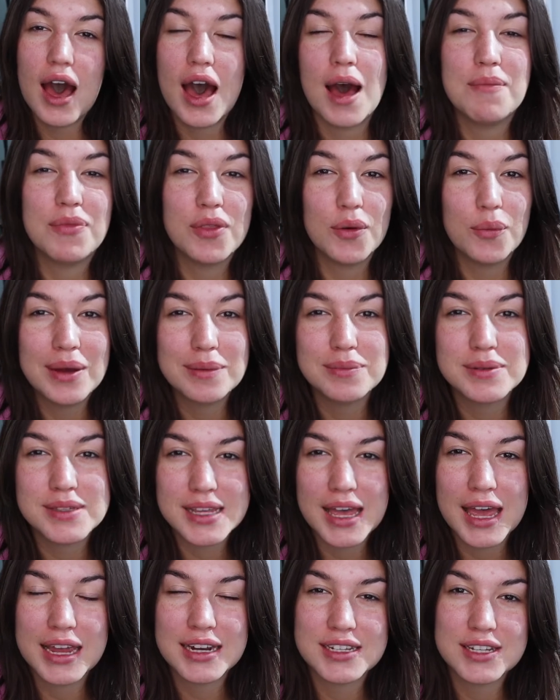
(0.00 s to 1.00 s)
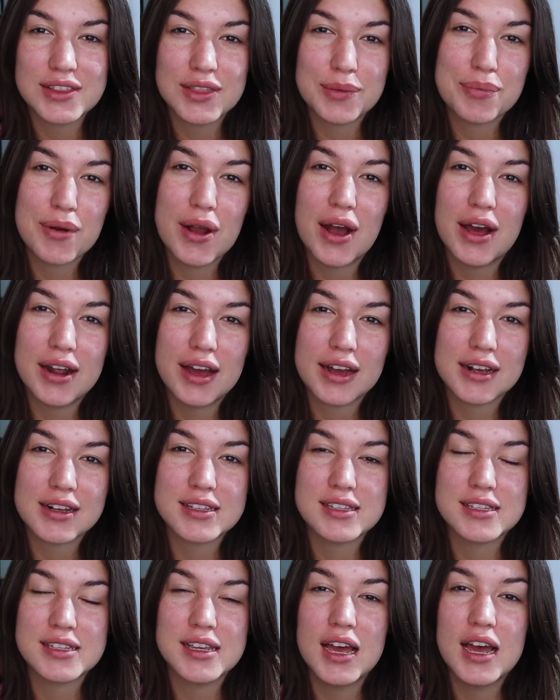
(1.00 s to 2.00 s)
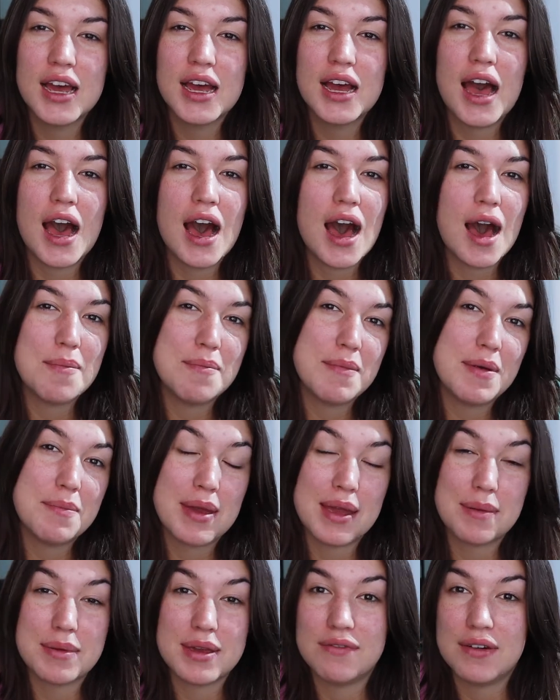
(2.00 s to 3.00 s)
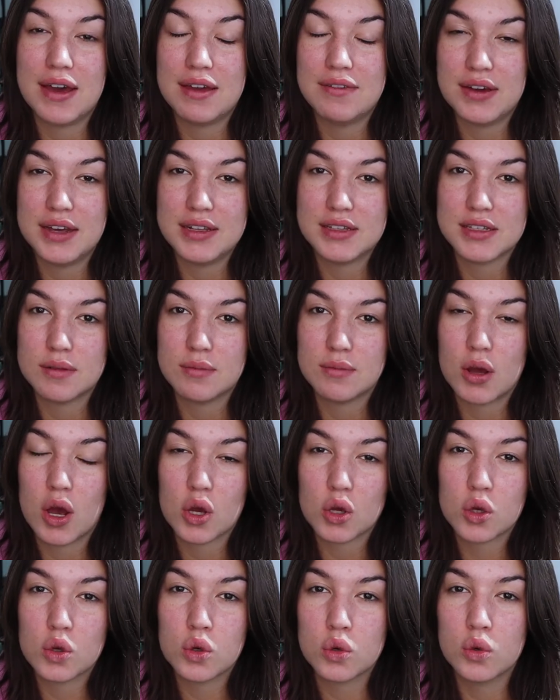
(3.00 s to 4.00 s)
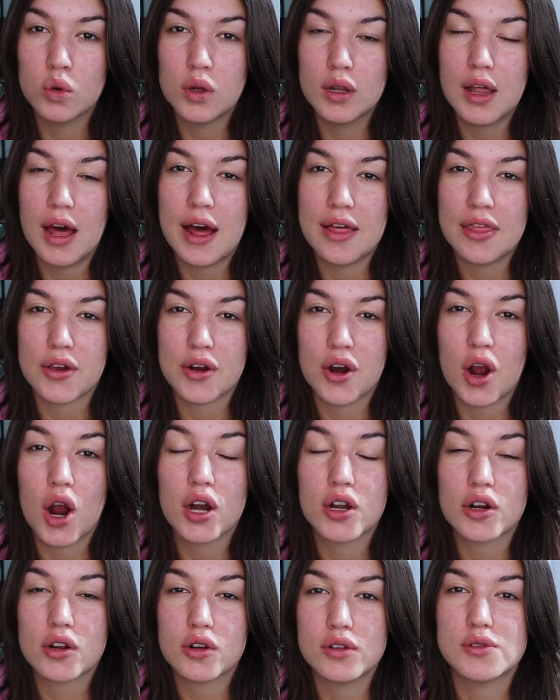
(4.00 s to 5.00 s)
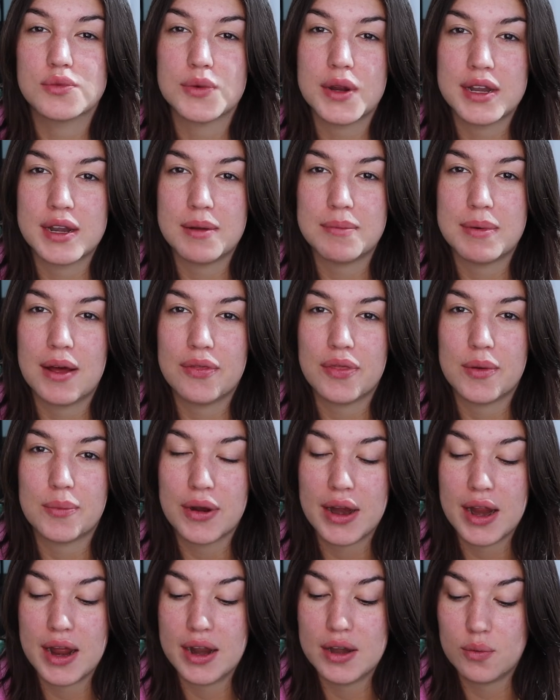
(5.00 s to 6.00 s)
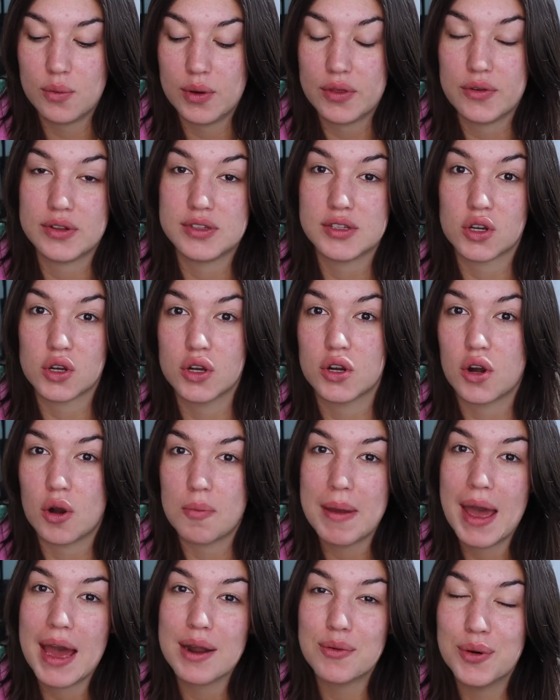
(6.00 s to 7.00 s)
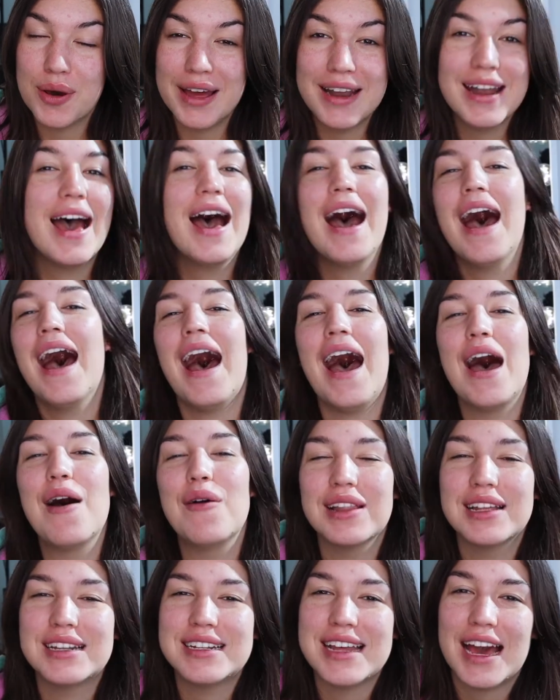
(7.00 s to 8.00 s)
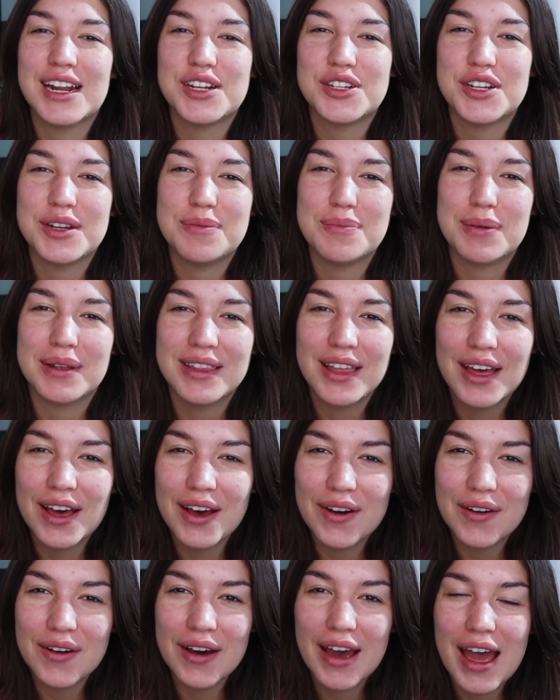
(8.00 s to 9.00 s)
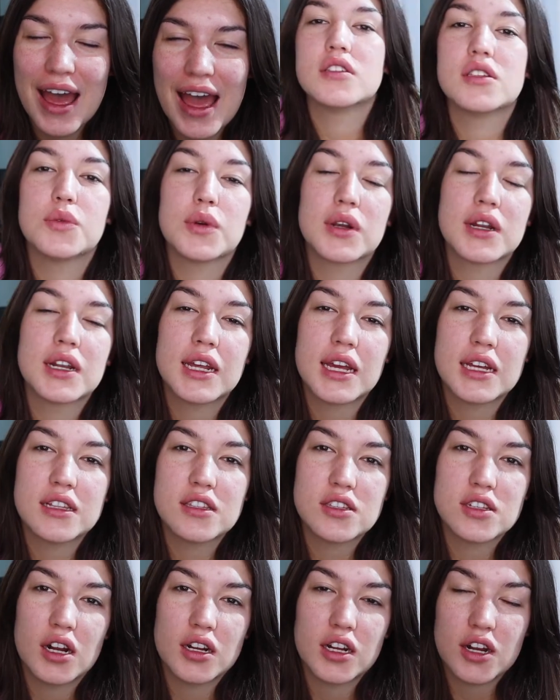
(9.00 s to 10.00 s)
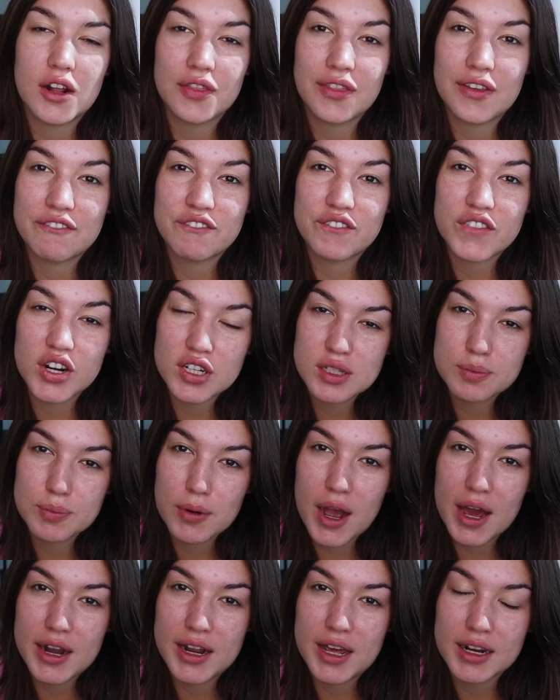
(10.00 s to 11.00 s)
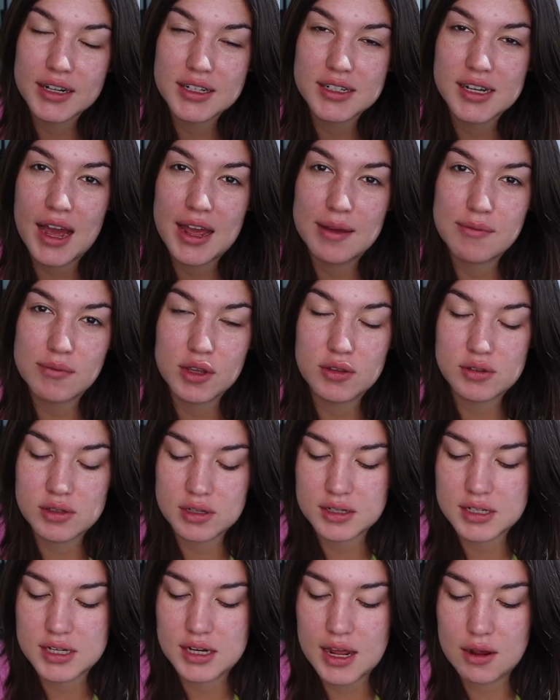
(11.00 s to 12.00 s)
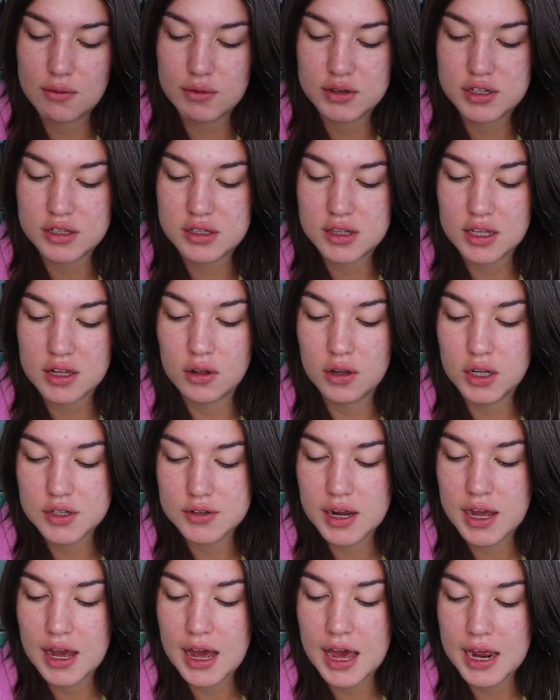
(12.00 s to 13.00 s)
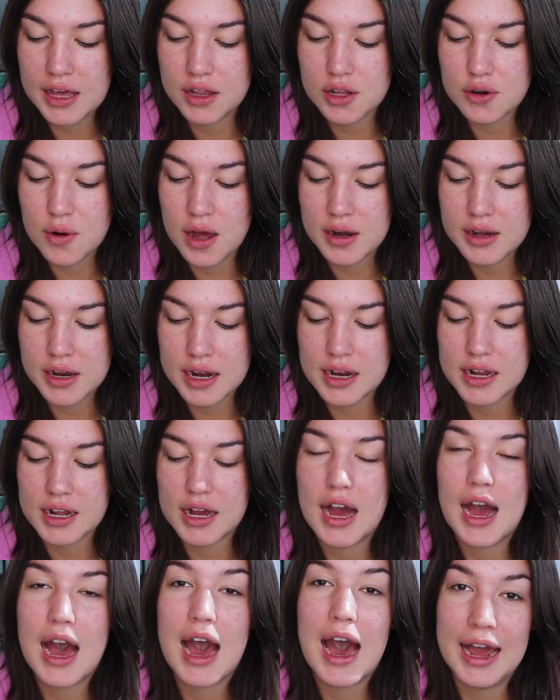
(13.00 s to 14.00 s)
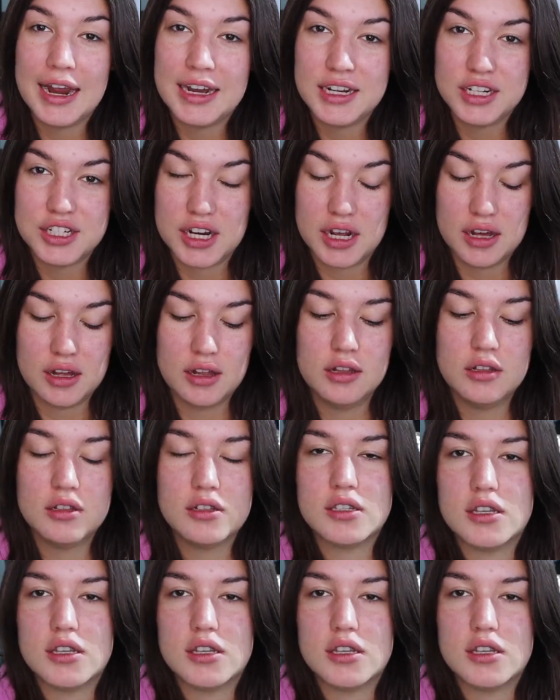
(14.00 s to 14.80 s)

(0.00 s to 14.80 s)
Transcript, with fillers: um, the website, the products, um, and maybe if I find some cool other articles written about the brand, whether it's a good or bad one, I will attach it below. So we're going to get started on the first product I'm using today, which is the Ultra Hyaluronic Eye Gel.